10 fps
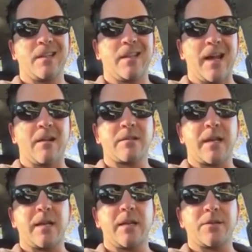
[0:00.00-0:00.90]
The
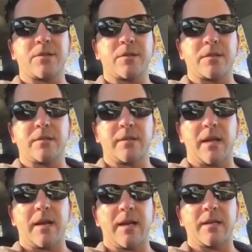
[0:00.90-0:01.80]
outside agents are still
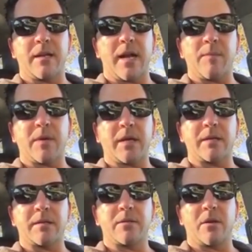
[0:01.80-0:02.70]
1099, but I
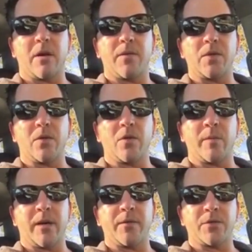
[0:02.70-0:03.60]
can still offer you the
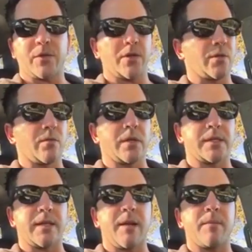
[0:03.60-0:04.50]
home office structure. What
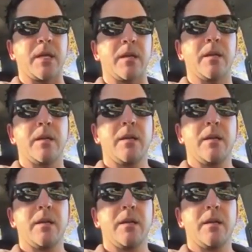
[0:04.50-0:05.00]
does that mean?